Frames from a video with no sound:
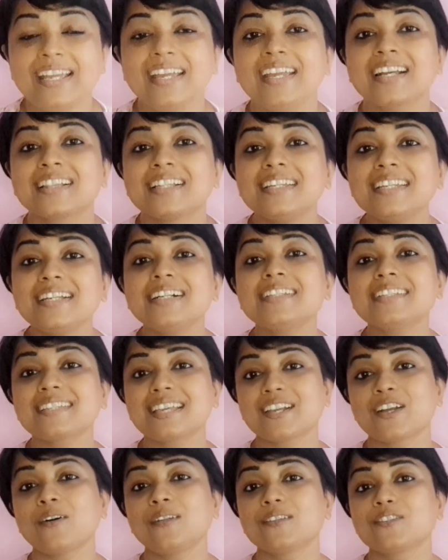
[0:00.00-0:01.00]
Clinical
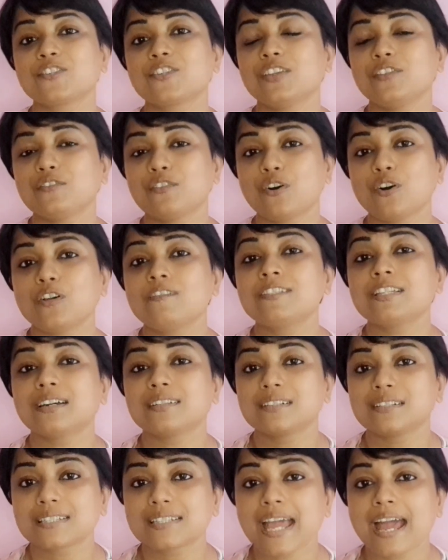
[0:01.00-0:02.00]
psychology involves
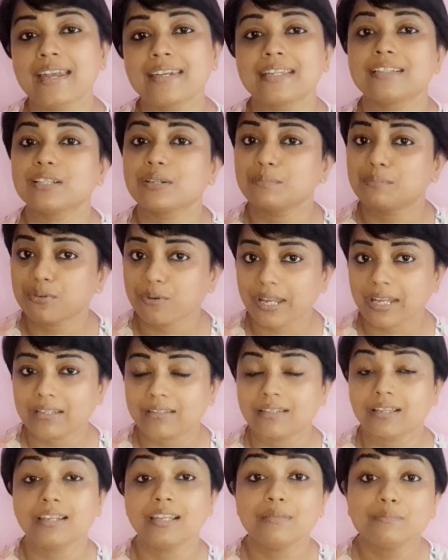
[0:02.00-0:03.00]
understanding the
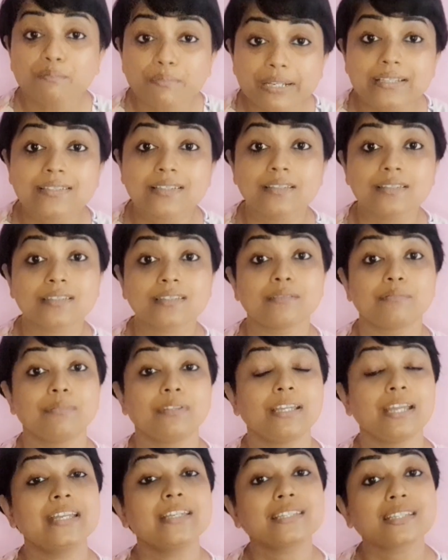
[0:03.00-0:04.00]
brain, the limbic system,
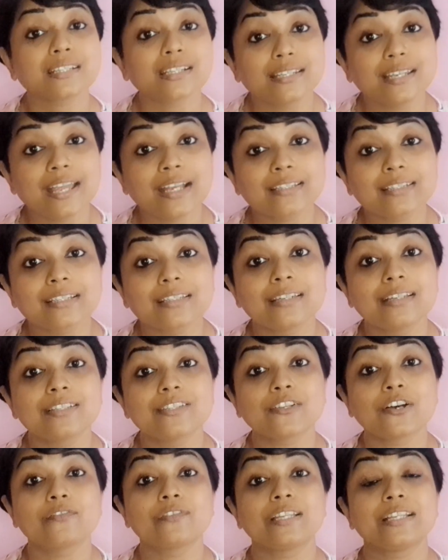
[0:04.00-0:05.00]
the
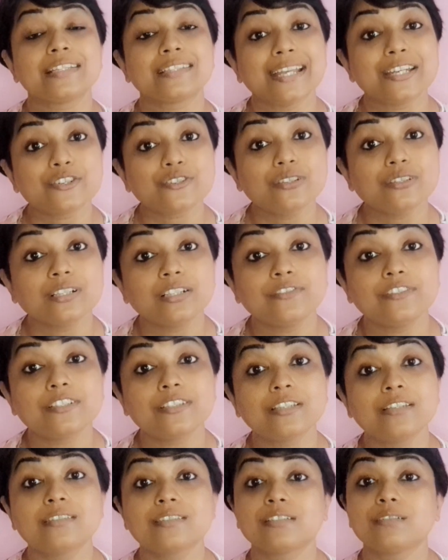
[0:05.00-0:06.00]
interconnectedness of the central nervous
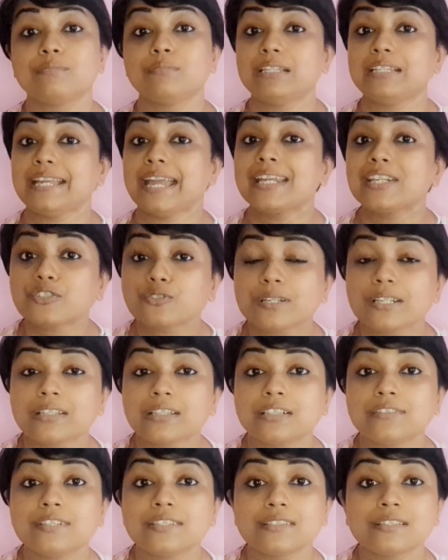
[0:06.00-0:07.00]
system, the enteric
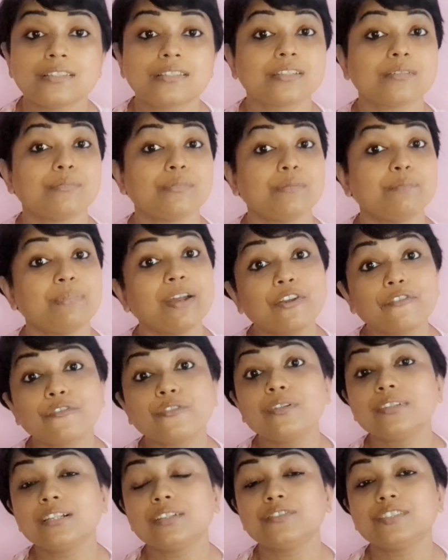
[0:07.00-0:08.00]
nervous system, the
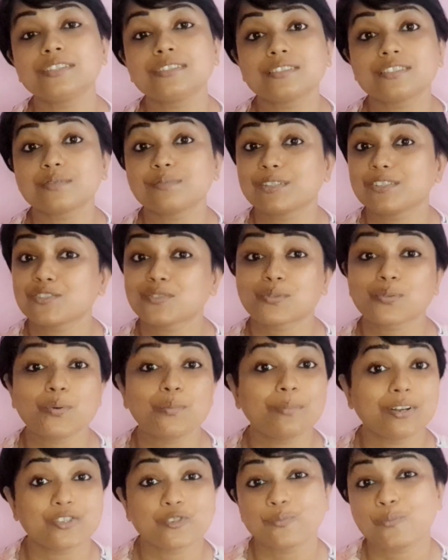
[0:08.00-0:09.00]
peripheral nervous system, and so
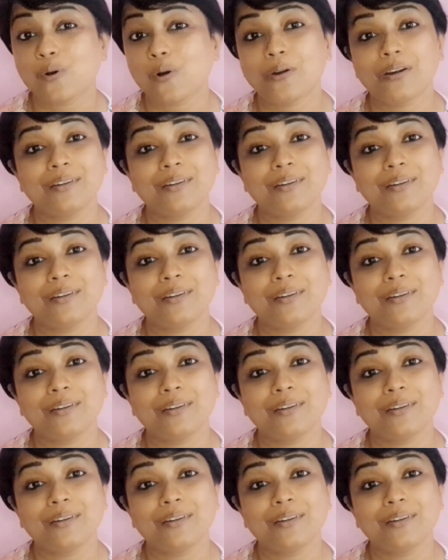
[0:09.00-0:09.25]
much more.